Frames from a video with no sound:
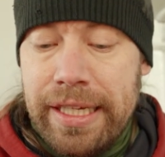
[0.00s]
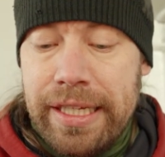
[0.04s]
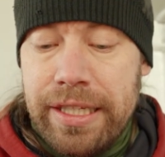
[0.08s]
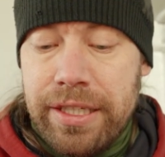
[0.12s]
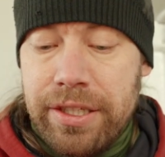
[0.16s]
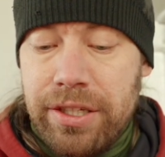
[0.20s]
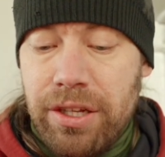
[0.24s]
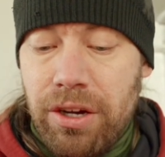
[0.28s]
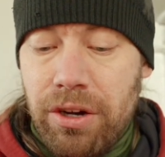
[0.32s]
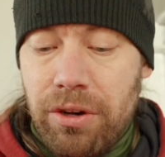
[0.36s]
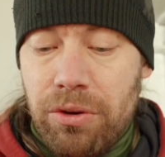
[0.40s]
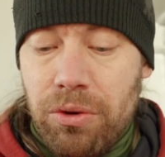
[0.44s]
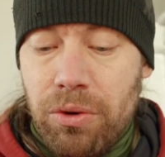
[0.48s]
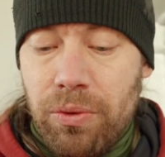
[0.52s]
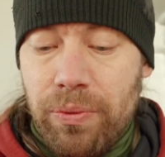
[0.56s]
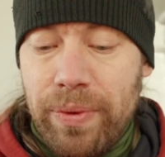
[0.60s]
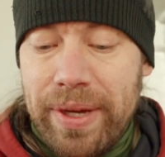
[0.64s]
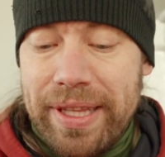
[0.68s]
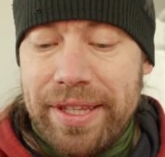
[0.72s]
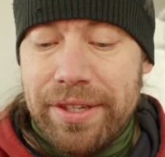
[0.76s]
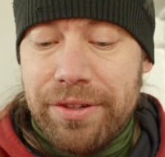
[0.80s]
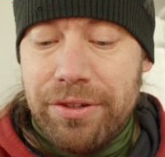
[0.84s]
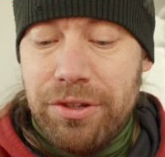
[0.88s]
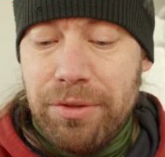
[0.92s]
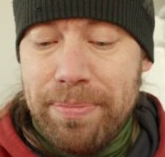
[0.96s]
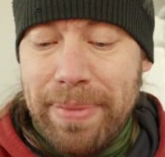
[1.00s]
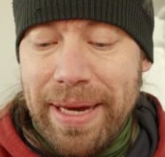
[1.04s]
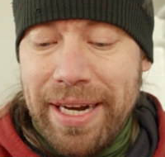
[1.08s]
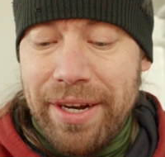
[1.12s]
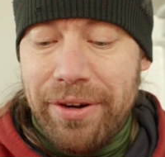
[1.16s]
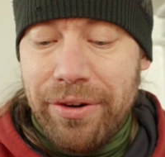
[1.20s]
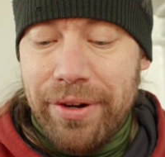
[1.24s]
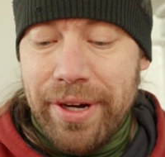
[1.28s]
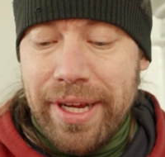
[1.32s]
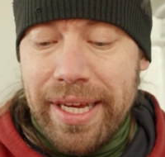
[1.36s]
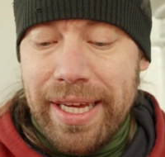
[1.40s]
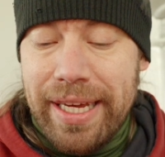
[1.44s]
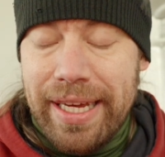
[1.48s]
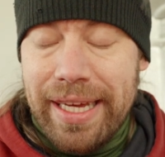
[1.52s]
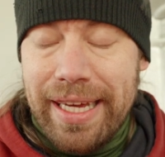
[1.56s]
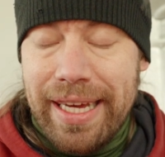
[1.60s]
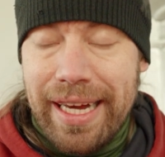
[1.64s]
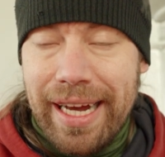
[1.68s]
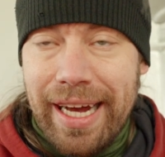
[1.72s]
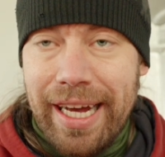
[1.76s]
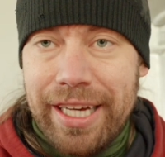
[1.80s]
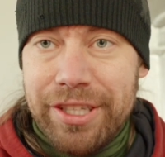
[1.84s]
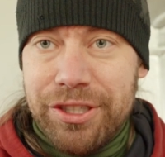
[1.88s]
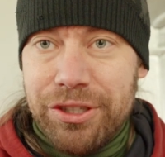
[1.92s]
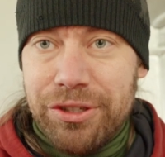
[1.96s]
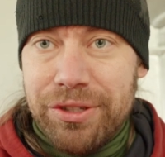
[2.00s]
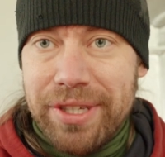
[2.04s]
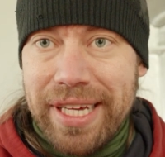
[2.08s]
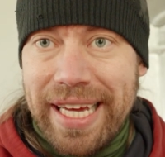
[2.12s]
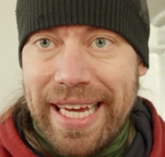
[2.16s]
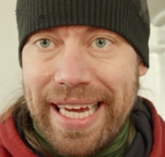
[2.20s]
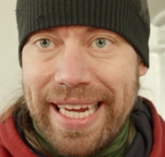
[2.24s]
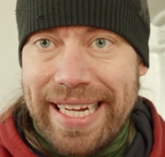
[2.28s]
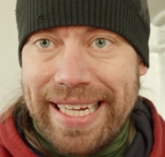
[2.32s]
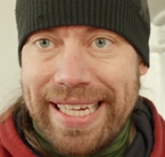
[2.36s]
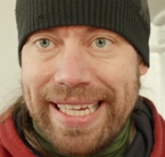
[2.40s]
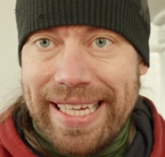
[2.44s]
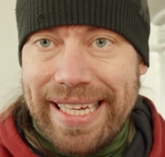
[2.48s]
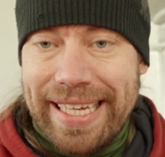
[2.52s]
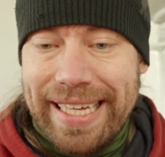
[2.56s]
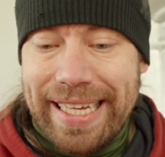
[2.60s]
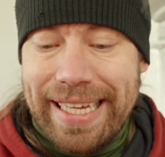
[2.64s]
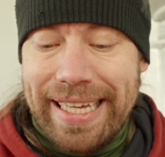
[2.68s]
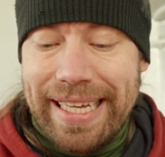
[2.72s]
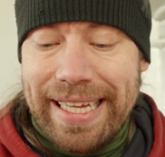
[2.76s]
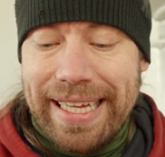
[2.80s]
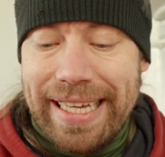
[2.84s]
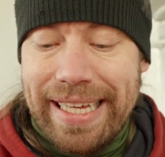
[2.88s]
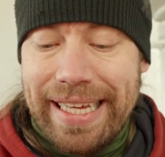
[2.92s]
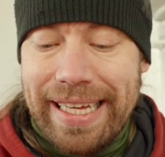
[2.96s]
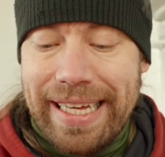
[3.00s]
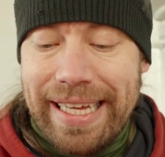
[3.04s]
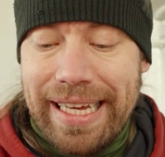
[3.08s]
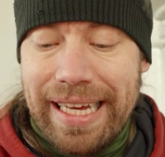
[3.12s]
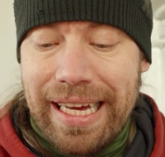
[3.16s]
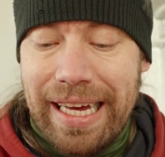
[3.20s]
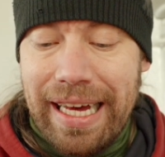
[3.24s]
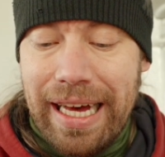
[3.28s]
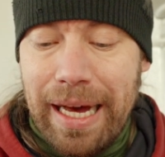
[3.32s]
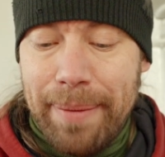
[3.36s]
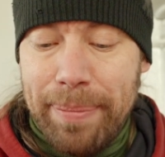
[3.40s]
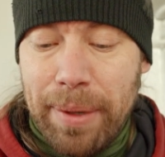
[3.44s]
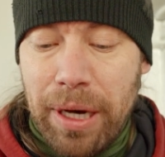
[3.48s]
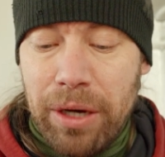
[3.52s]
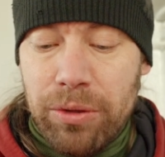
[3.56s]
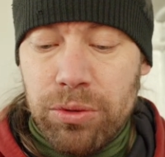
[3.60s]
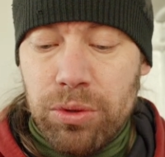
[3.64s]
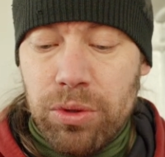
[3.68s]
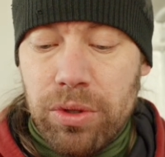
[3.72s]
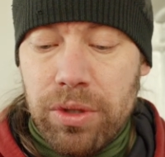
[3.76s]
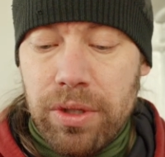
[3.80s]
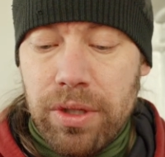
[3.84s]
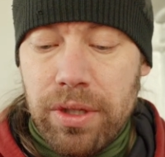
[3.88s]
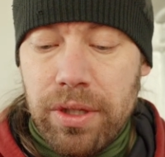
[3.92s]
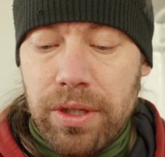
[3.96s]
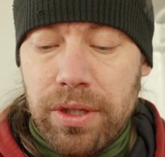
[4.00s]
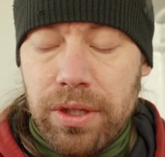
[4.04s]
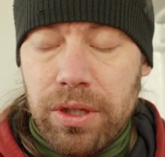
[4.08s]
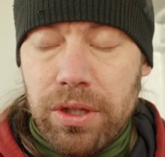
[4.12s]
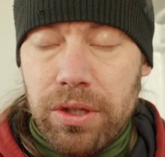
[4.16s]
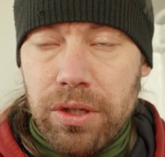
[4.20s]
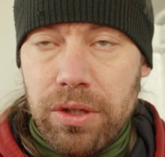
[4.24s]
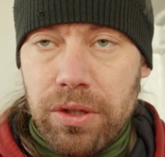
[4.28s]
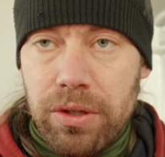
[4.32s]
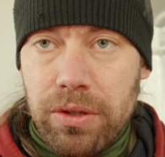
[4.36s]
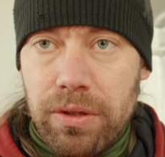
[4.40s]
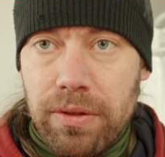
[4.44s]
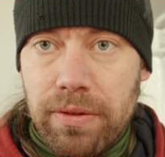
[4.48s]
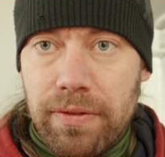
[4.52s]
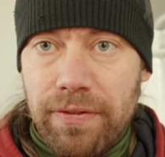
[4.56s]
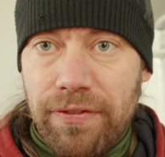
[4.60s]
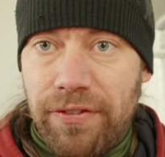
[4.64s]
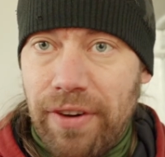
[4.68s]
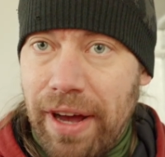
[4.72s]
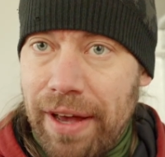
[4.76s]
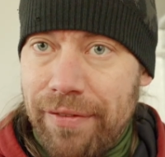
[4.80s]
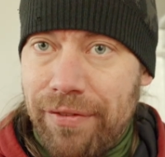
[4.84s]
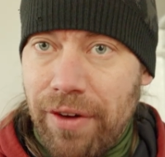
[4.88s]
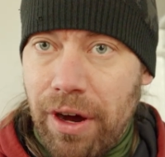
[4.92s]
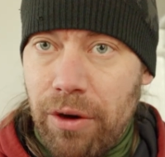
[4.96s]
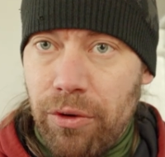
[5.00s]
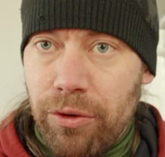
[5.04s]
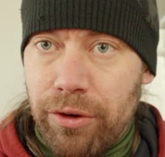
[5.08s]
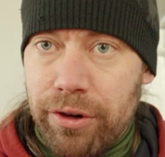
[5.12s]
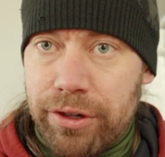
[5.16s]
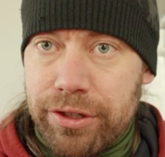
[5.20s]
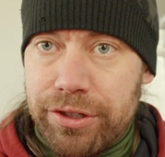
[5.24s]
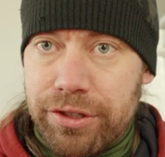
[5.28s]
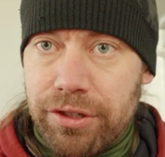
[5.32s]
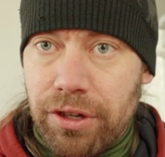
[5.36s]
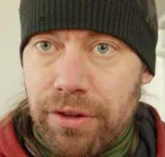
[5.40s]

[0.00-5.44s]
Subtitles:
So with the new battery I should get about 5 hours